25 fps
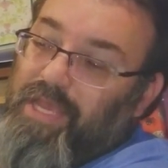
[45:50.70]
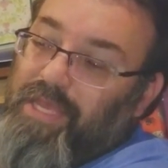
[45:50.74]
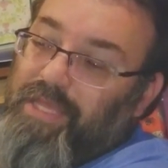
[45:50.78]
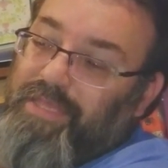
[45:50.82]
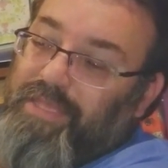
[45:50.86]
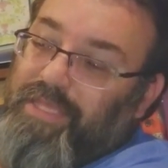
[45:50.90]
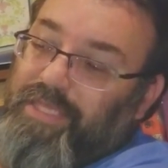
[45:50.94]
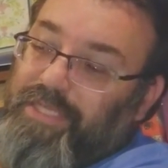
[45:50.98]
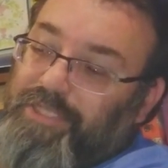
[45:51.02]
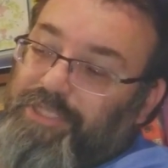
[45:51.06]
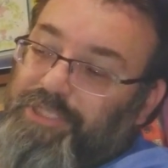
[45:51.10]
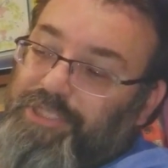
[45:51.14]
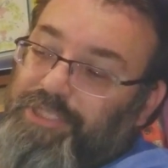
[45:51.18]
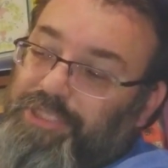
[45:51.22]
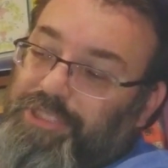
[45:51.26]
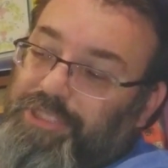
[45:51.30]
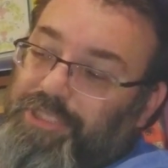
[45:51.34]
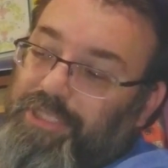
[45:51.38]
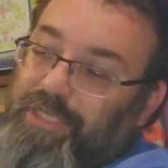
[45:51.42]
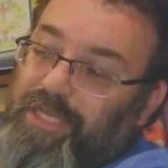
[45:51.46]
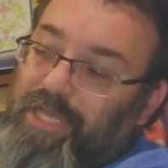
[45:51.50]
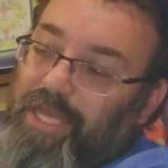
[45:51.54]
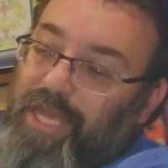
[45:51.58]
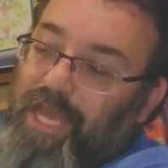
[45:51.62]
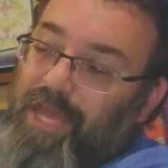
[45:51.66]
They
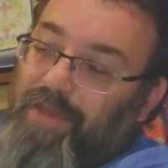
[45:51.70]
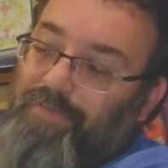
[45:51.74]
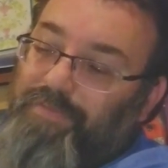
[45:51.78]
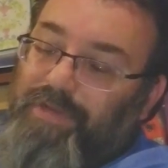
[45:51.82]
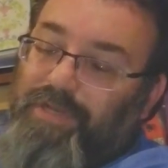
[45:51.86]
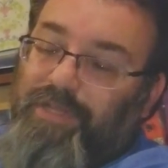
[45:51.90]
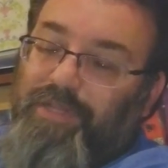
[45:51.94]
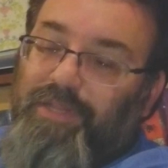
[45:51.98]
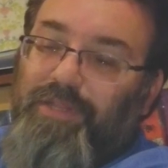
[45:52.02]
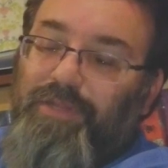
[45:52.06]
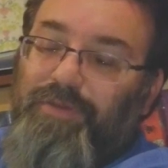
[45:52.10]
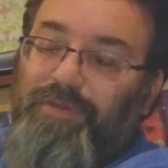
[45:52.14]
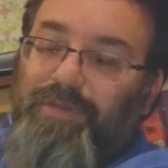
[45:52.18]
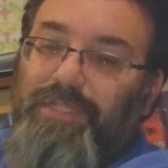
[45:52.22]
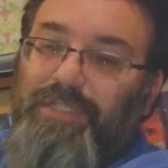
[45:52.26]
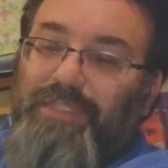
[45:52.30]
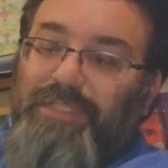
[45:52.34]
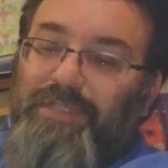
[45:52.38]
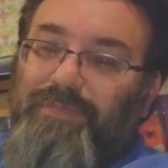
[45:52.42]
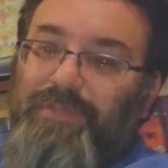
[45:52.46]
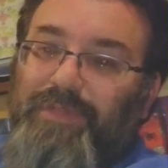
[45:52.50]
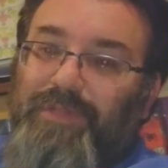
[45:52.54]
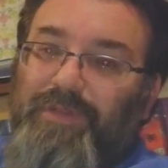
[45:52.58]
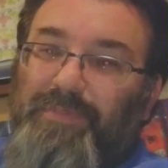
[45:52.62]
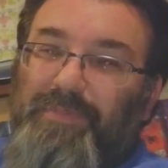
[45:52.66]
should have included
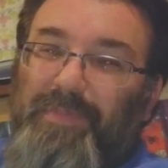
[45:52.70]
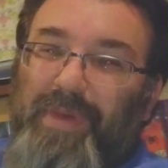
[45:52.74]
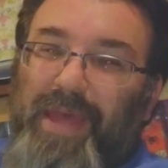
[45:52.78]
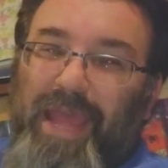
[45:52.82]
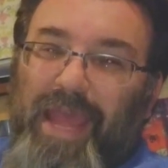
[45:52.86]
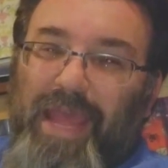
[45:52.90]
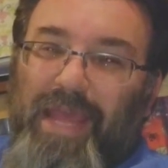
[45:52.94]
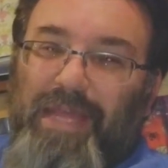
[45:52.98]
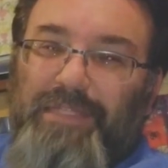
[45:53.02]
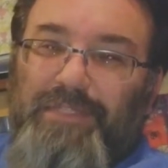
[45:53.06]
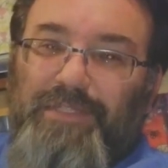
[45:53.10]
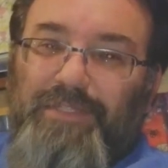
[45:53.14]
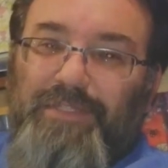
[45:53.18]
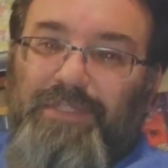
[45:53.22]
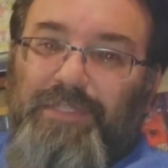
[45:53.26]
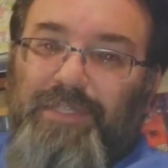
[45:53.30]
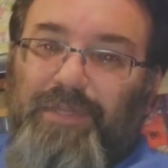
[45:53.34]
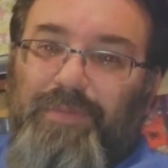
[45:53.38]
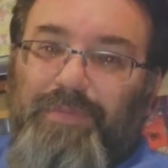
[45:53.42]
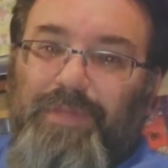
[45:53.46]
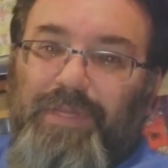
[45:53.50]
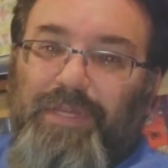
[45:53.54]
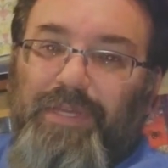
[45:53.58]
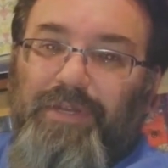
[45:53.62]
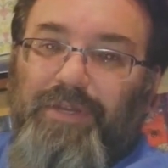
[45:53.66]
some little pads or
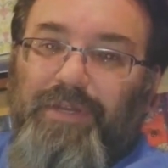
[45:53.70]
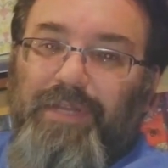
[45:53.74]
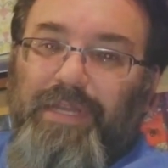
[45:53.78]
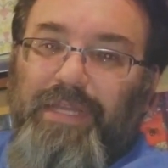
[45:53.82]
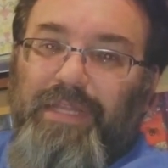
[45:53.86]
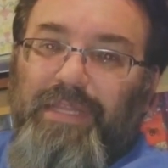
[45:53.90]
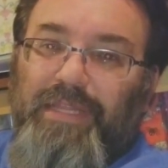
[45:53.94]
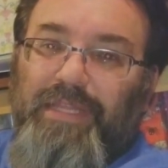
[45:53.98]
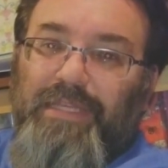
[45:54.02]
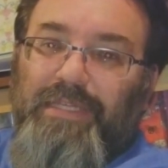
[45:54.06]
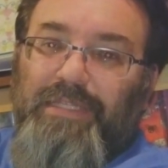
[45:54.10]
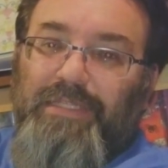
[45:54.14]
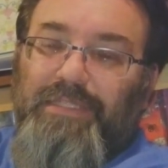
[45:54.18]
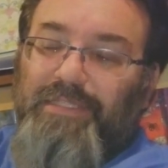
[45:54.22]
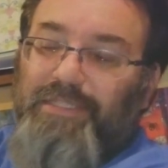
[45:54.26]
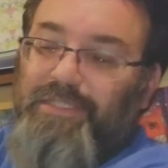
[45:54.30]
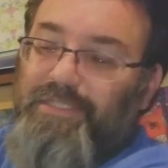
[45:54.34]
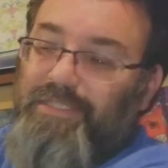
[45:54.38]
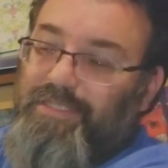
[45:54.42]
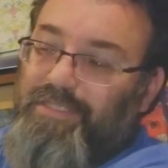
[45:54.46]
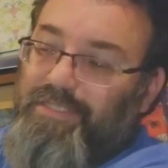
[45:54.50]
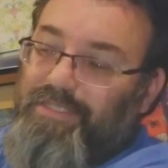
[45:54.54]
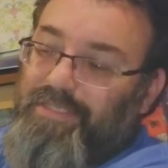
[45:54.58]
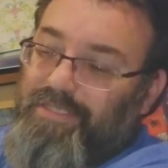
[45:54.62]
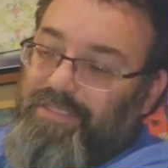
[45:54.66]
something underneath this
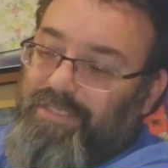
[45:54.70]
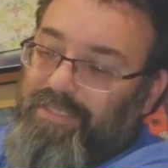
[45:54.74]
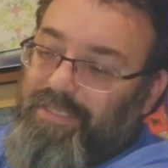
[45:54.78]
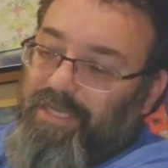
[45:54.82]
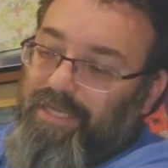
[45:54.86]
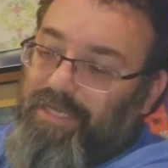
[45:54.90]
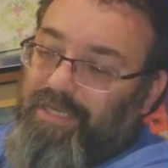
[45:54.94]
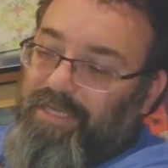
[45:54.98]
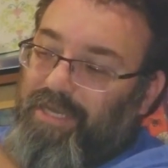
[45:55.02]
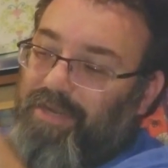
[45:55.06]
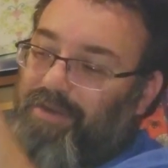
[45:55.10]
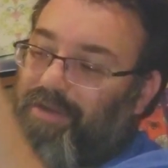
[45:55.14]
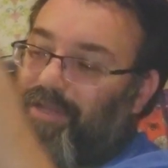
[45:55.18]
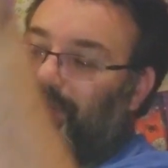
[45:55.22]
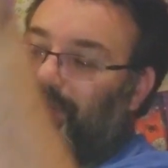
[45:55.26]
just to cut down on